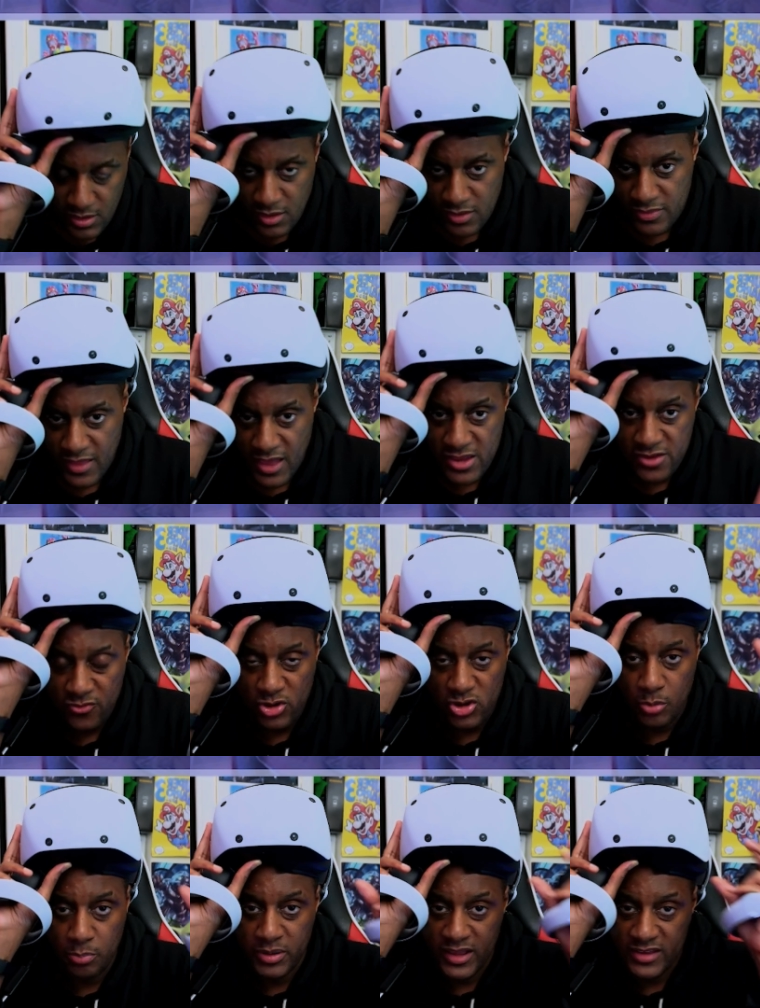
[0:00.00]
Now you've got your
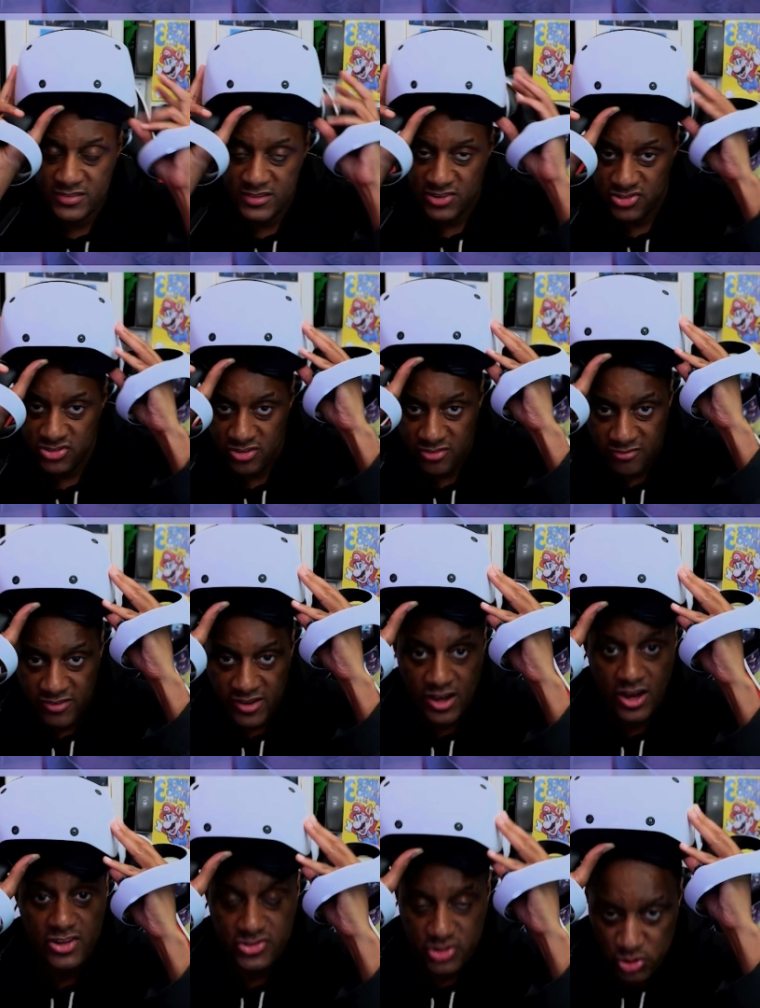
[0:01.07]
PlayStation
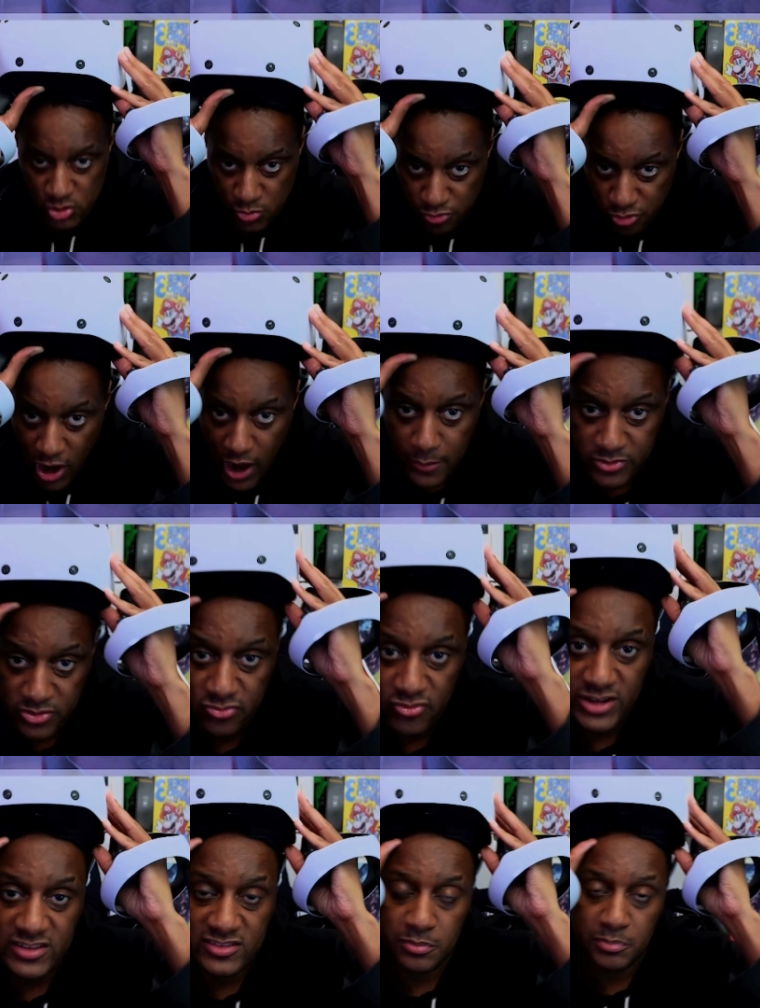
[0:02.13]
VR 2 primed and
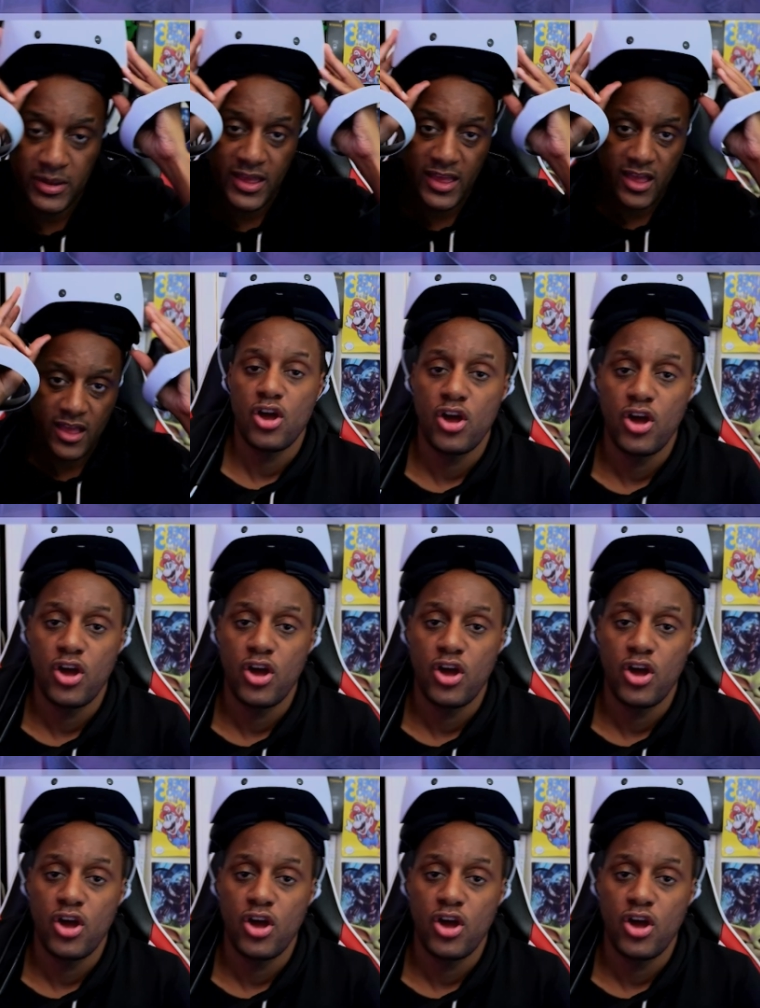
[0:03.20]
ready to play.